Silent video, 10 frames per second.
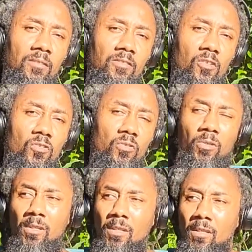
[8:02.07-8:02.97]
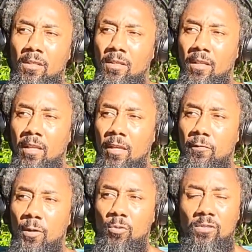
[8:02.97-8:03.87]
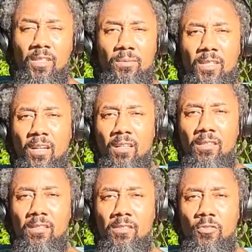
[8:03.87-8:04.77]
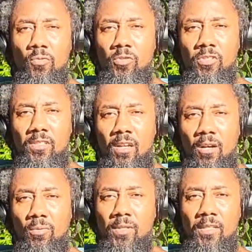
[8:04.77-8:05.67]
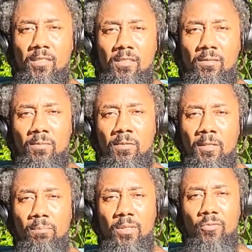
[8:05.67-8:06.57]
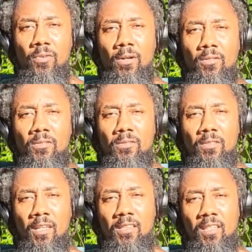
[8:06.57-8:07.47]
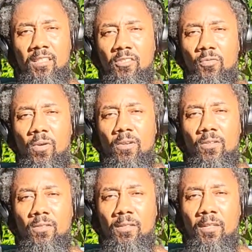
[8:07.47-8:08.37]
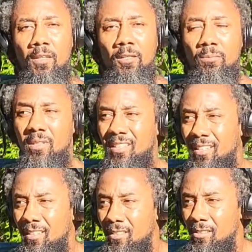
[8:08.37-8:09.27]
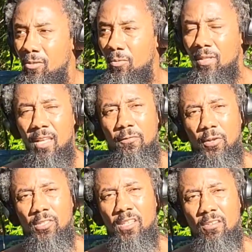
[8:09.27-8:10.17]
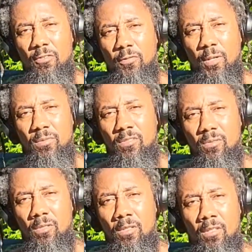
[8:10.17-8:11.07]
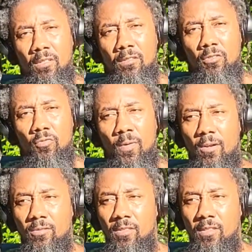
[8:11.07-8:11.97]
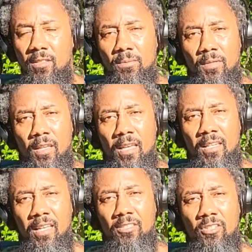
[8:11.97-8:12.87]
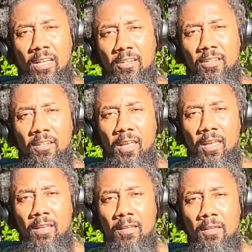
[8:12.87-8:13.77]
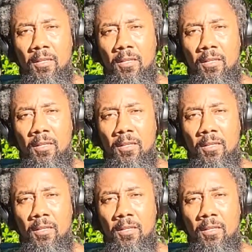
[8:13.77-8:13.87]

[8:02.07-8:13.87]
So if it was up to others, you would just always be wrong and think you wrong. Because when they first hear it from you, you wrong to them. And they ain't trying to hear that.